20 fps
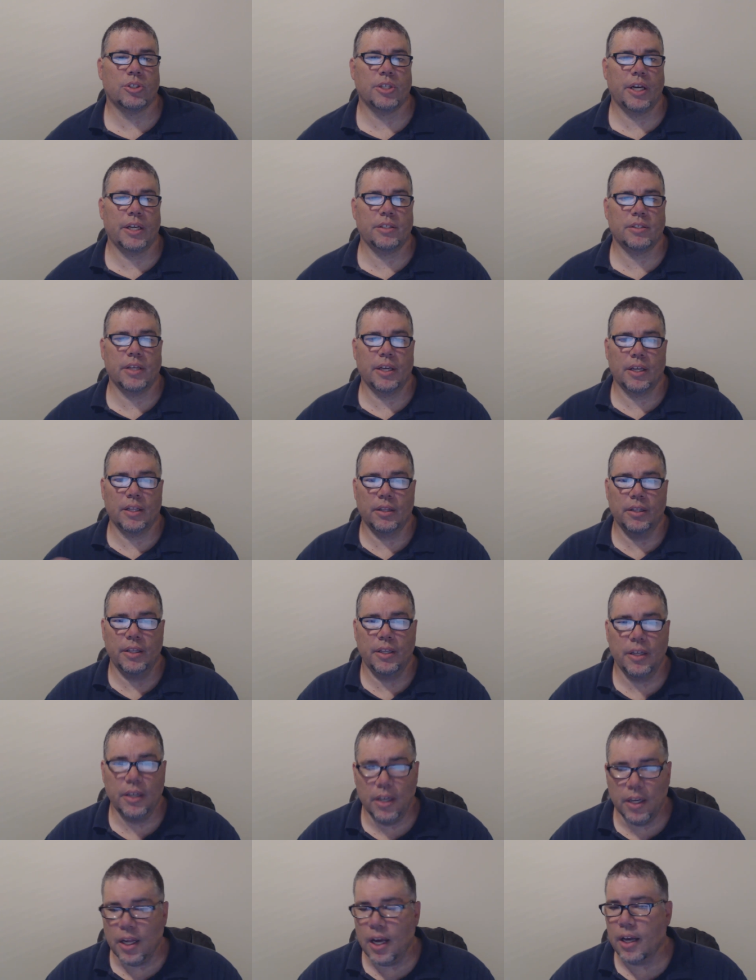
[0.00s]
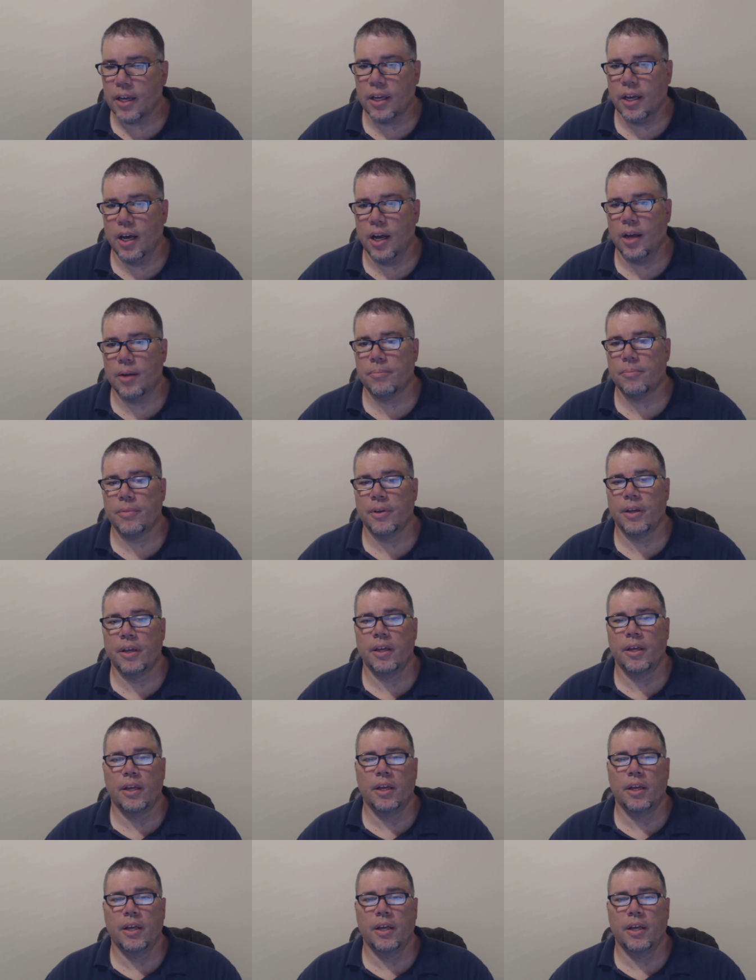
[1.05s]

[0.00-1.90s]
Sites like lynda.com,